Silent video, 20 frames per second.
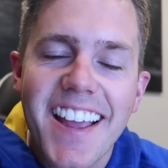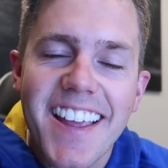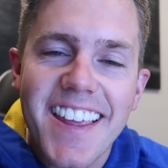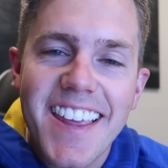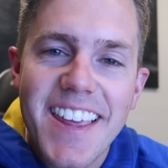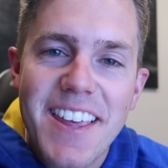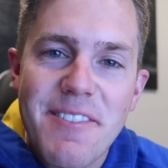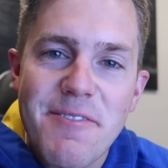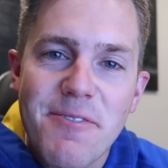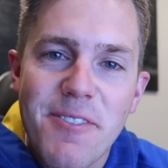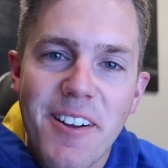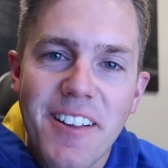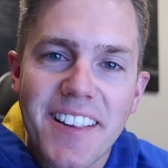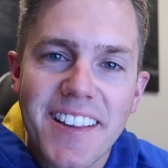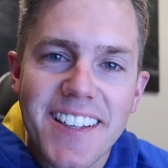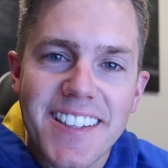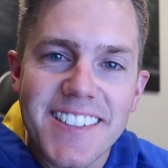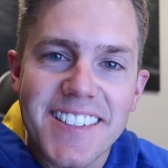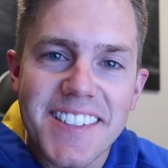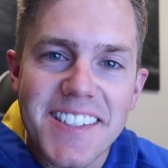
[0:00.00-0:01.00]
I keep
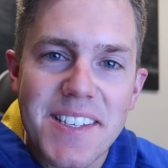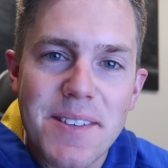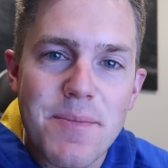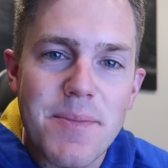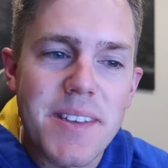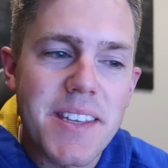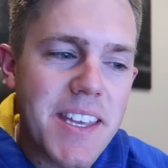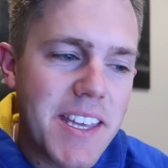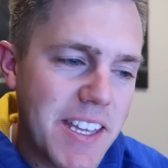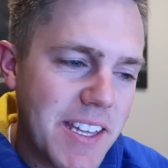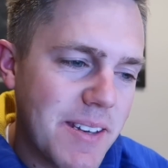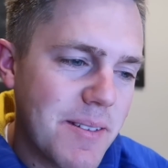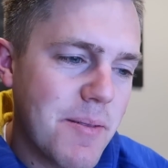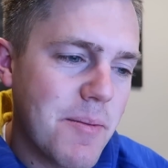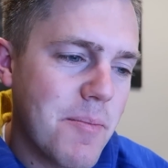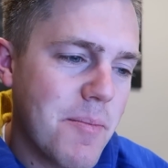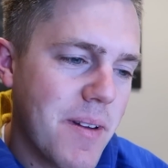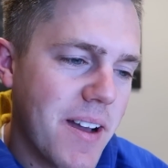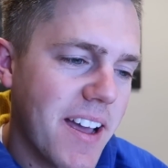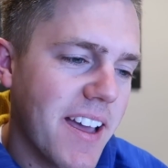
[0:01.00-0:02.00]
falling asleep
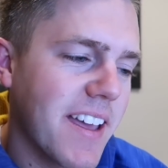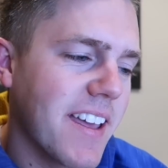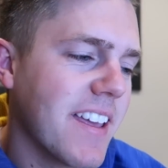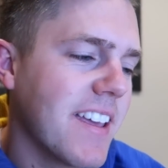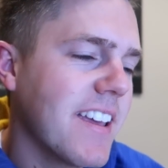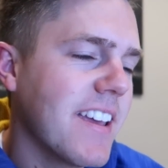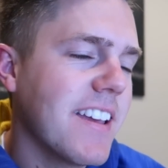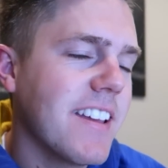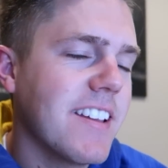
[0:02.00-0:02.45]
in my